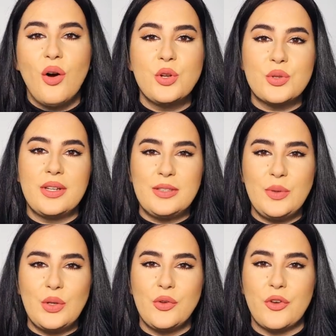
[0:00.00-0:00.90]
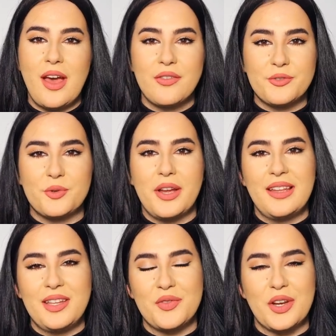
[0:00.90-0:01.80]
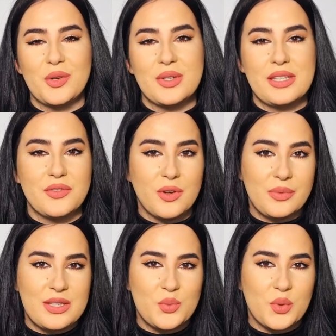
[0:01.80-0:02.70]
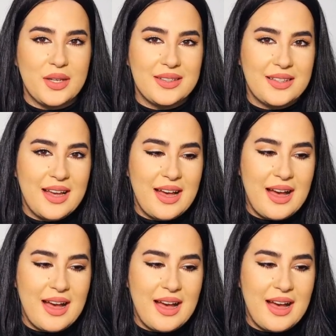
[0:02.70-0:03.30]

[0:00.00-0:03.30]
Also, let me know if you have tried any fragrances from this brand.